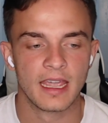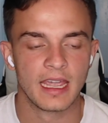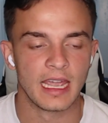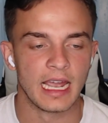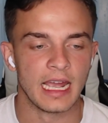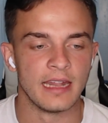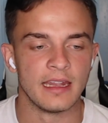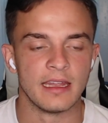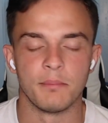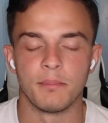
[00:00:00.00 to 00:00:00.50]

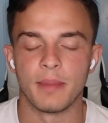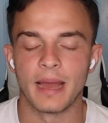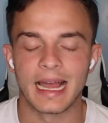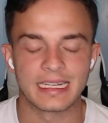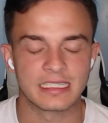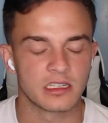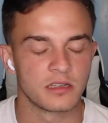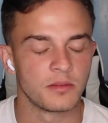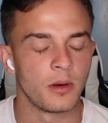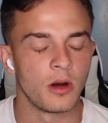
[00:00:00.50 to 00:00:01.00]
And then
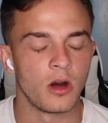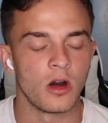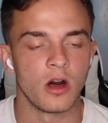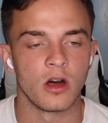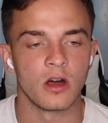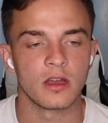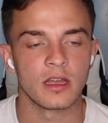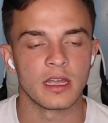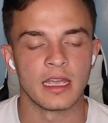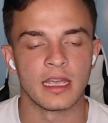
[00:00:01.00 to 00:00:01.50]

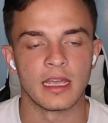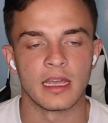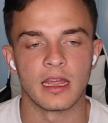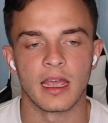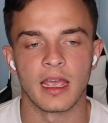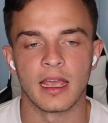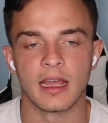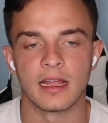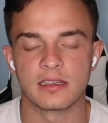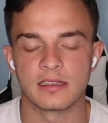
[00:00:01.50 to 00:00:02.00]
basketball
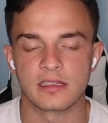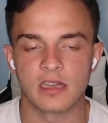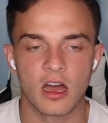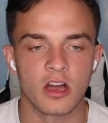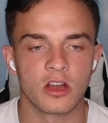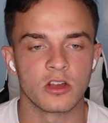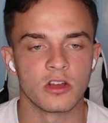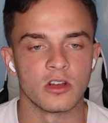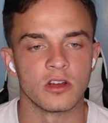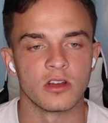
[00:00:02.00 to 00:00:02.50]
and
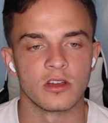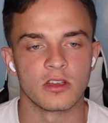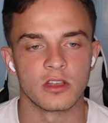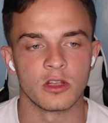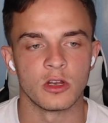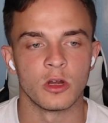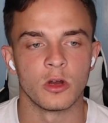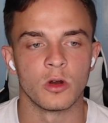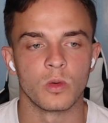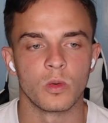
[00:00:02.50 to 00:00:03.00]
soccer,
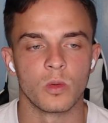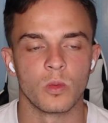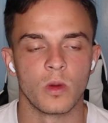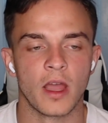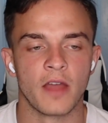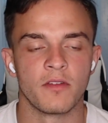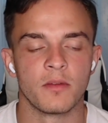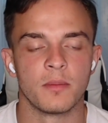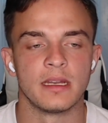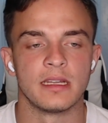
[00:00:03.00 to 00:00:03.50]

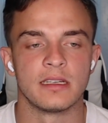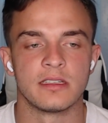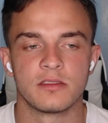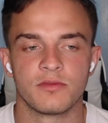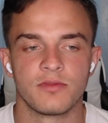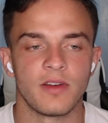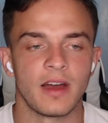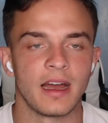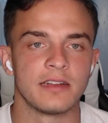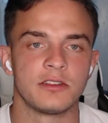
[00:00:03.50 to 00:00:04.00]
everybody's
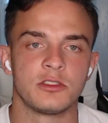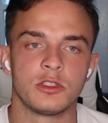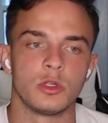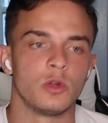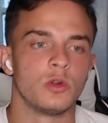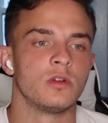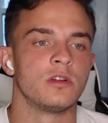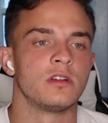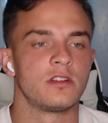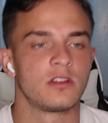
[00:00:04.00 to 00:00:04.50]

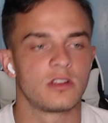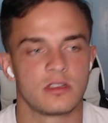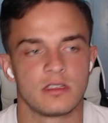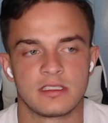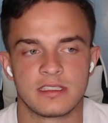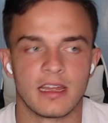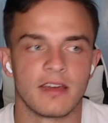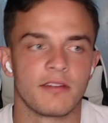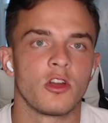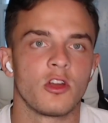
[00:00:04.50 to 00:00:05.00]
fine-tuned.
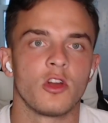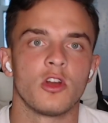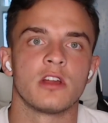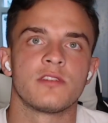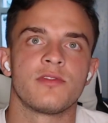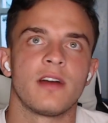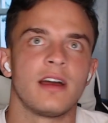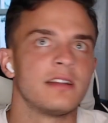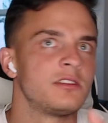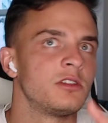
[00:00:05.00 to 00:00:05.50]
Steph Curry's
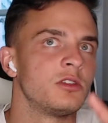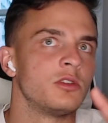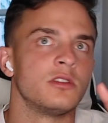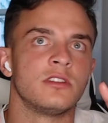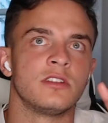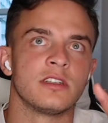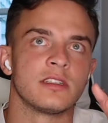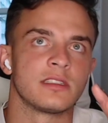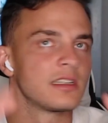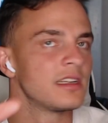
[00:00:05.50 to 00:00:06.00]
fine-tuned to
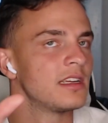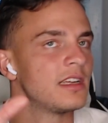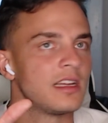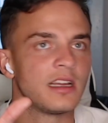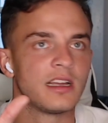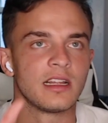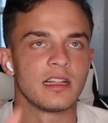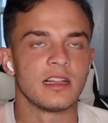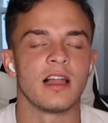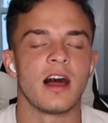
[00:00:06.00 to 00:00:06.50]
just
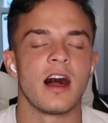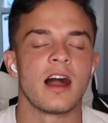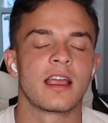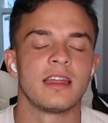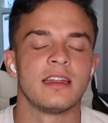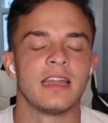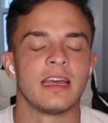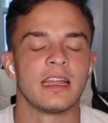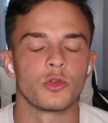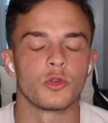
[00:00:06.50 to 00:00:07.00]
lock in
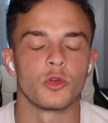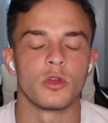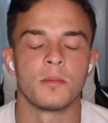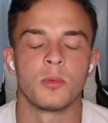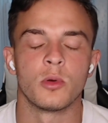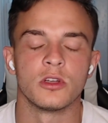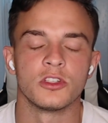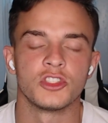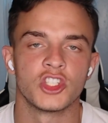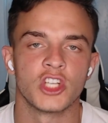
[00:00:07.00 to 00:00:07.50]
that
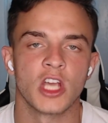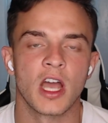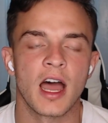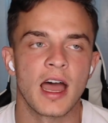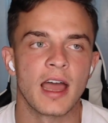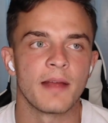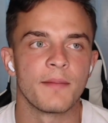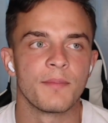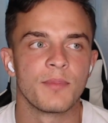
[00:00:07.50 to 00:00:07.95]
3-point shot.